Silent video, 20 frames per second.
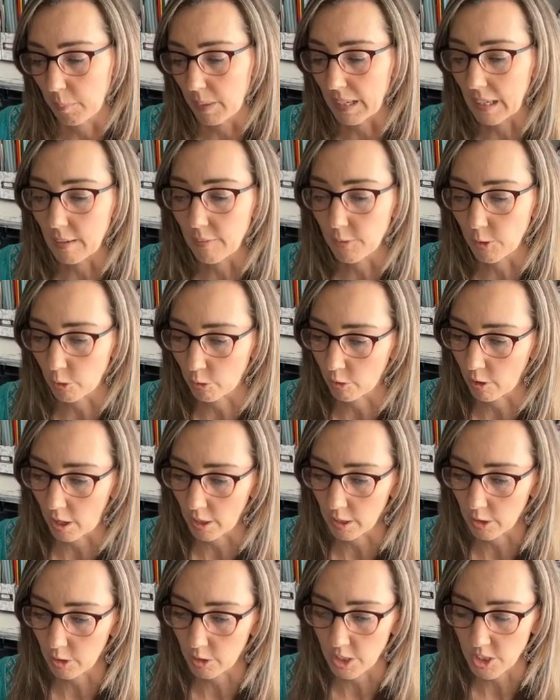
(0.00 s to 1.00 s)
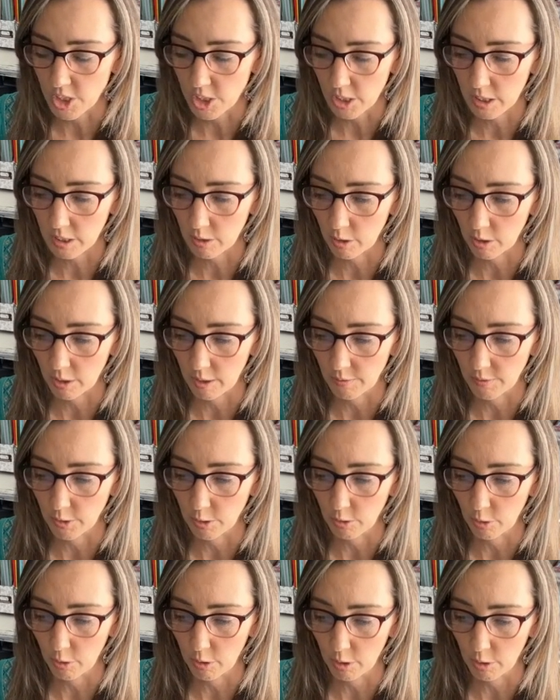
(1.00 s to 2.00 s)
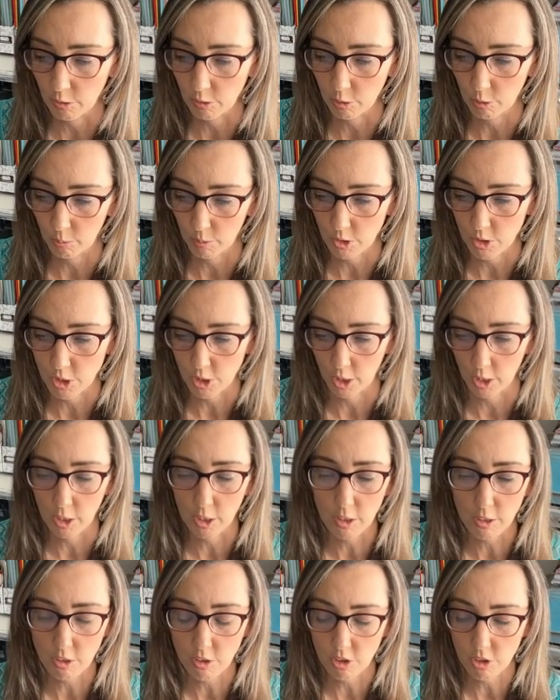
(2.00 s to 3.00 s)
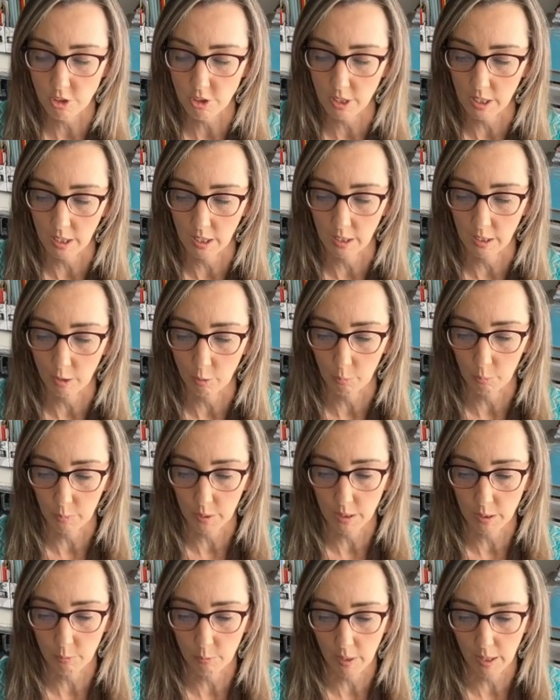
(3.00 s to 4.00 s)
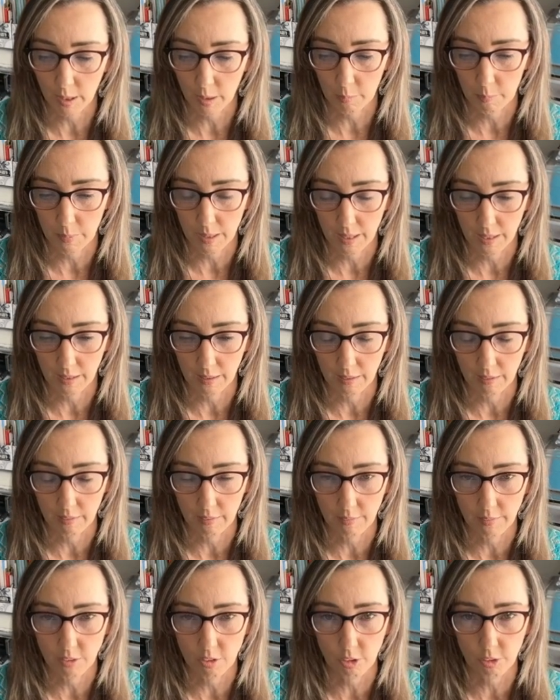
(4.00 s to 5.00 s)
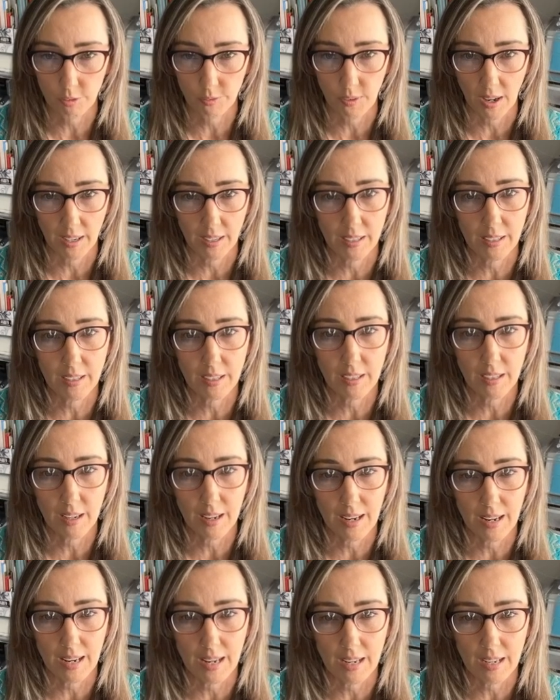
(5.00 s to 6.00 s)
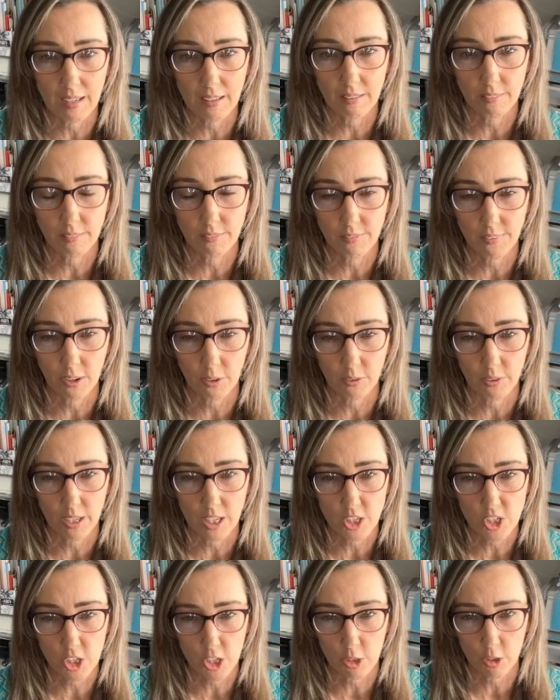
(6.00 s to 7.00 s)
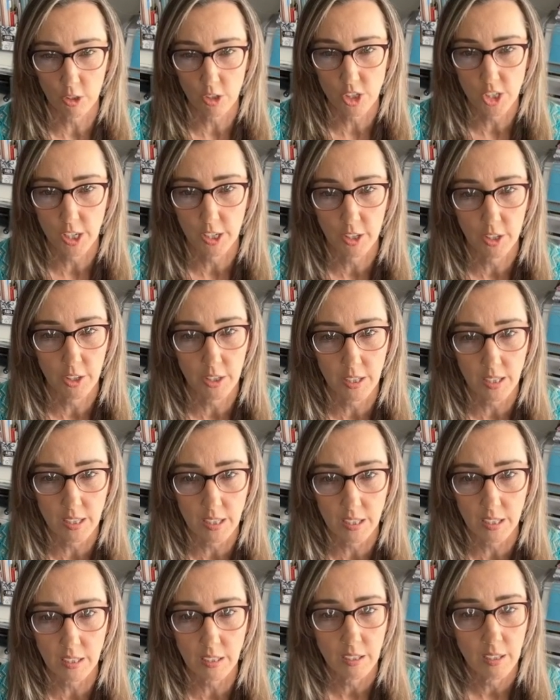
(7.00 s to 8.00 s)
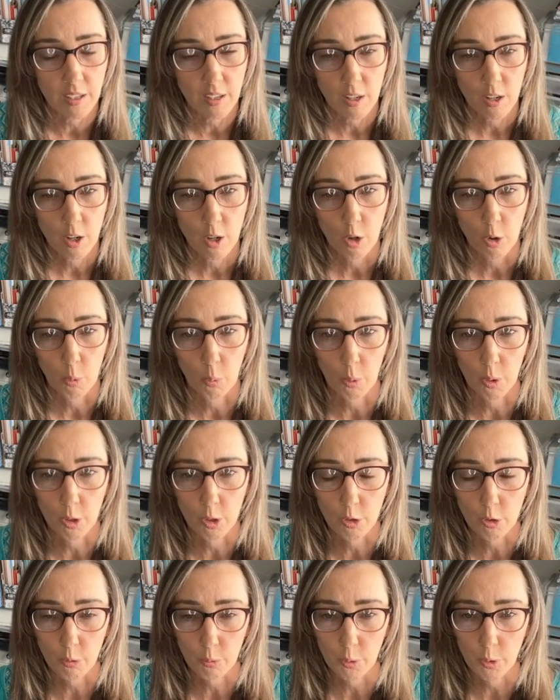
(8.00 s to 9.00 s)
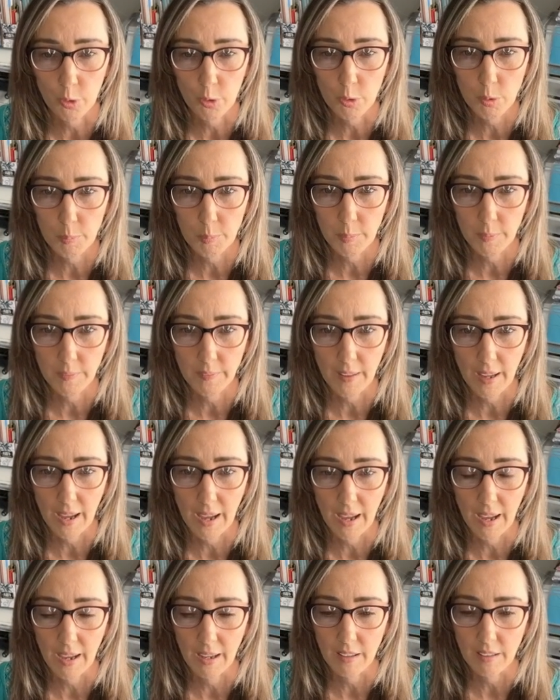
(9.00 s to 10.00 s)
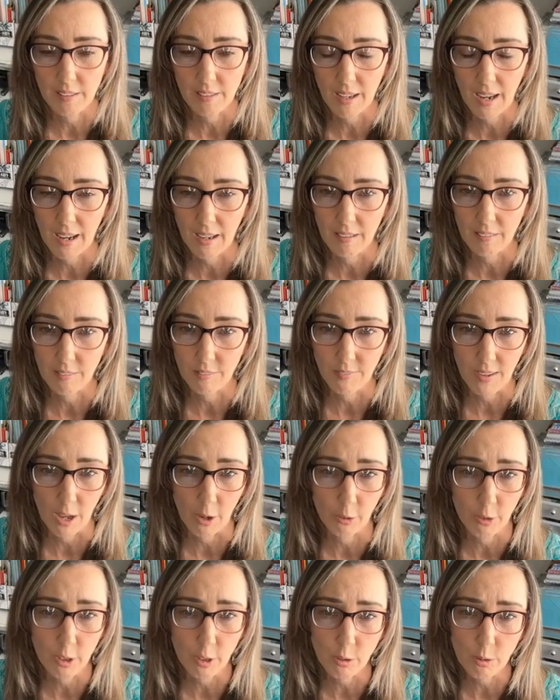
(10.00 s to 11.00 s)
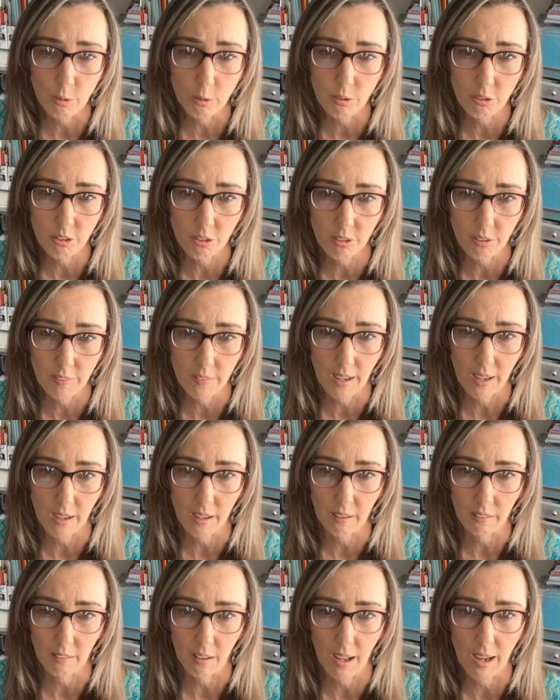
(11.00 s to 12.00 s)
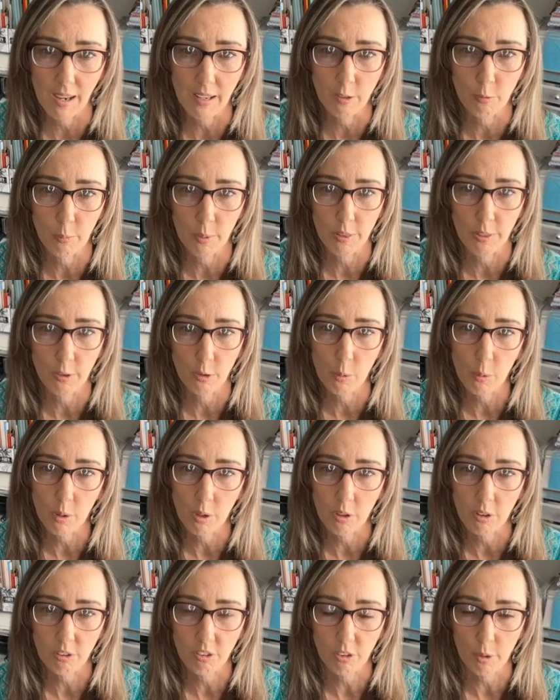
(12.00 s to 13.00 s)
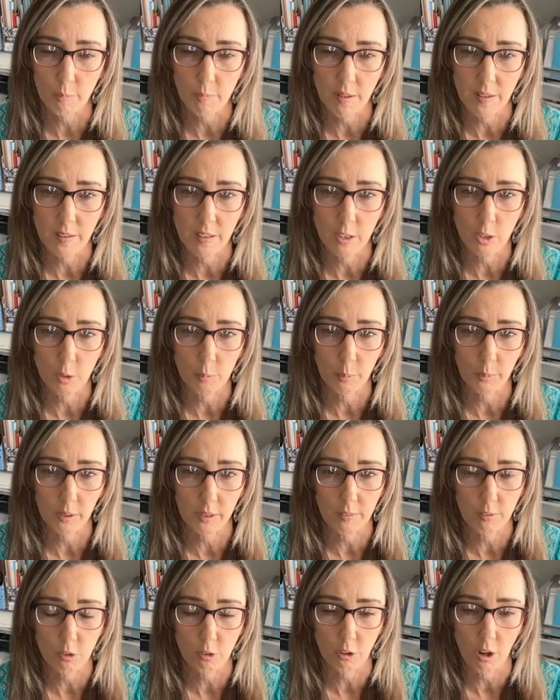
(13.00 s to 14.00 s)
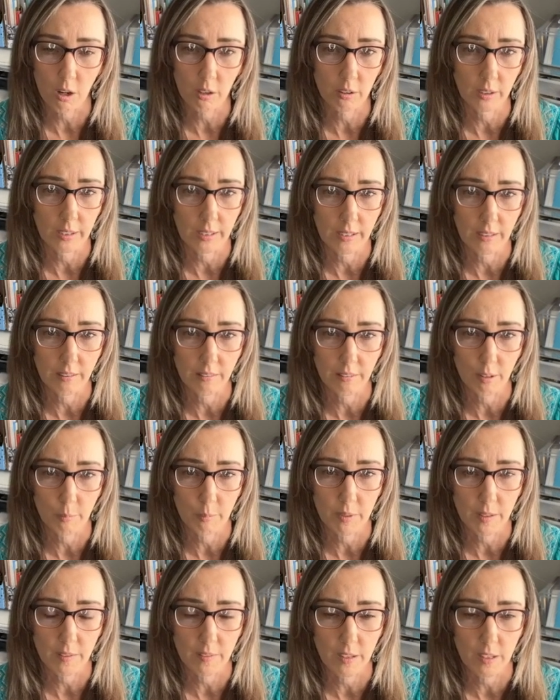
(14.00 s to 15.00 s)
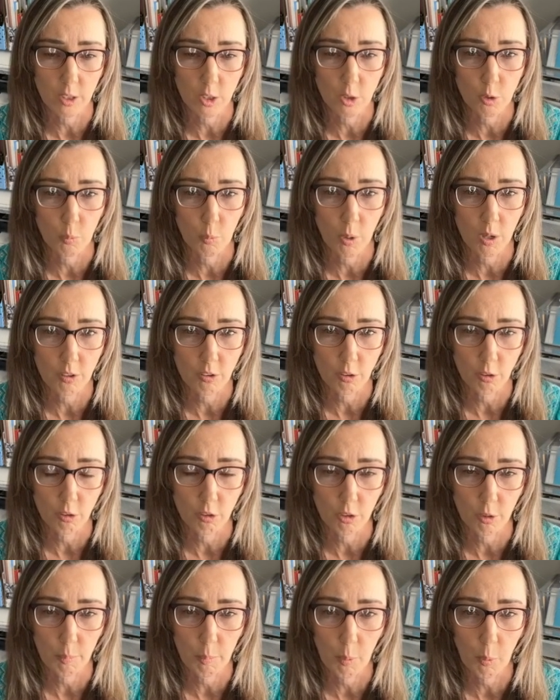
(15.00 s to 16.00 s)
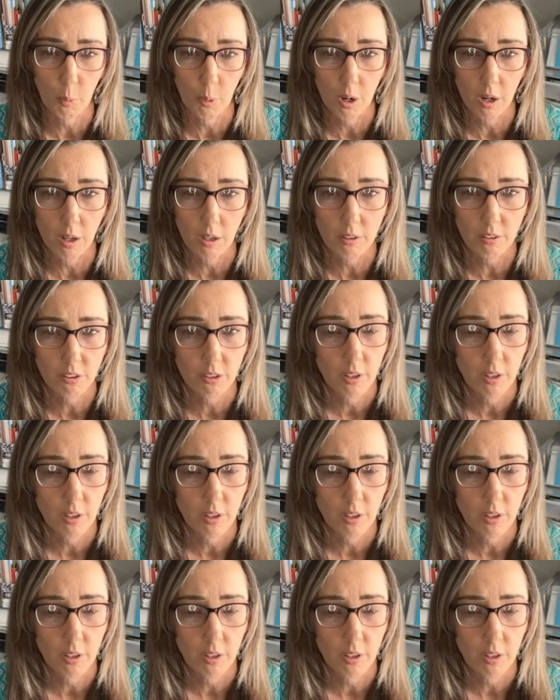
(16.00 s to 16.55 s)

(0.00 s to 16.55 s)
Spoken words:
If you're not a Christian or if you don't go to a church, then we'd recommend just finding a foundation or charity or group that has values that align with yours, something that you believe strongly in, something that you want to support.